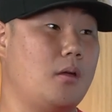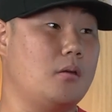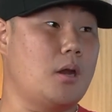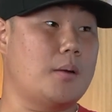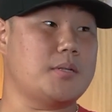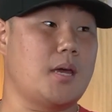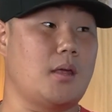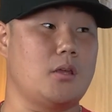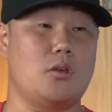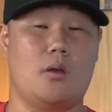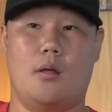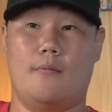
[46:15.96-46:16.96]
You know what I'm saying?
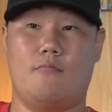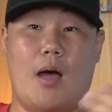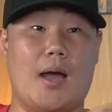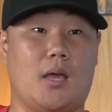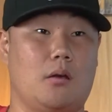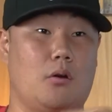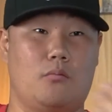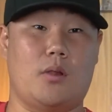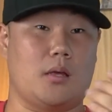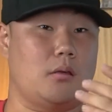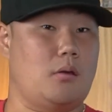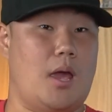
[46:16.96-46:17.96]
Like, I can go,
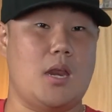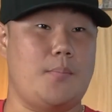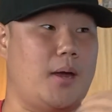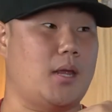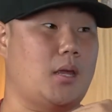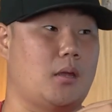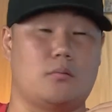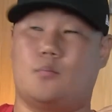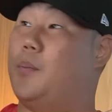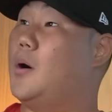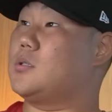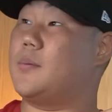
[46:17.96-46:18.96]
like, anybody can
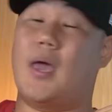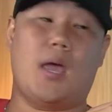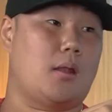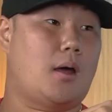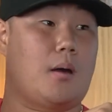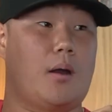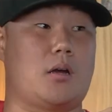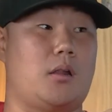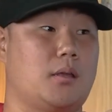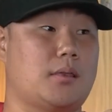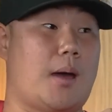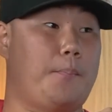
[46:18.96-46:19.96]
post, hey, I'm going to
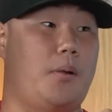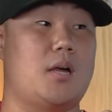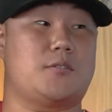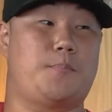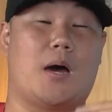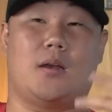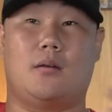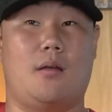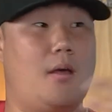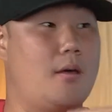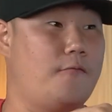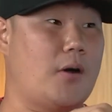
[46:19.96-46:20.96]
click that plus button,
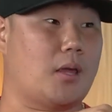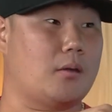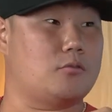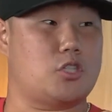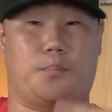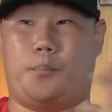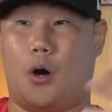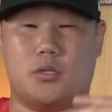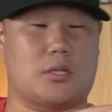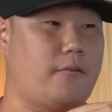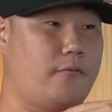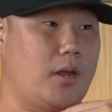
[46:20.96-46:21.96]
fucking just
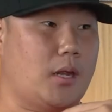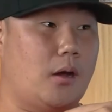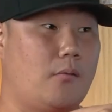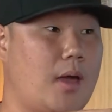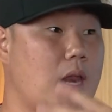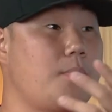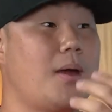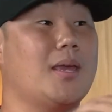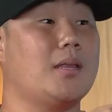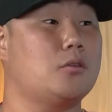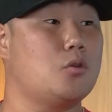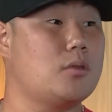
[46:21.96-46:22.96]
post up a video. Anybody
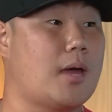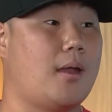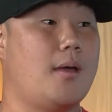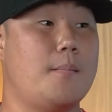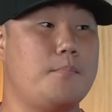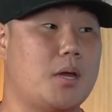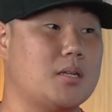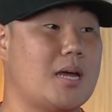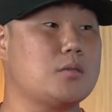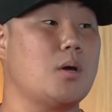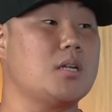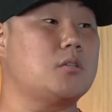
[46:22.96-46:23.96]
can do that because
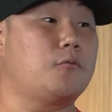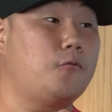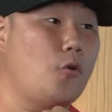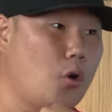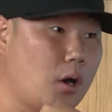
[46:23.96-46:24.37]
that's what it's for.